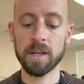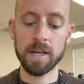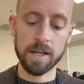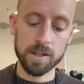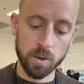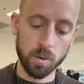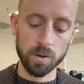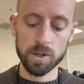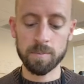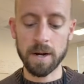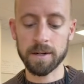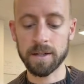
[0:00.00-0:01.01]
its
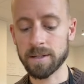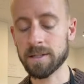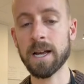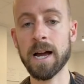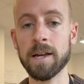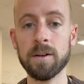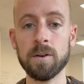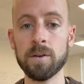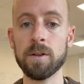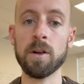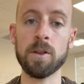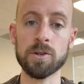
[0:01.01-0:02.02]
corresponding side on
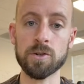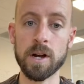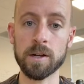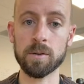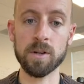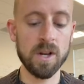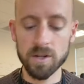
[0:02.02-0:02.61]
the other triangle.